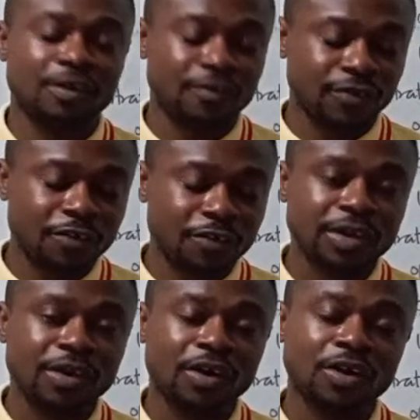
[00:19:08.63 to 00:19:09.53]
Follow
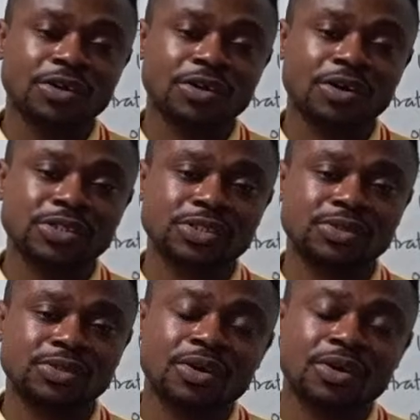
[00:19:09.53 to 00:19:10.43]
me also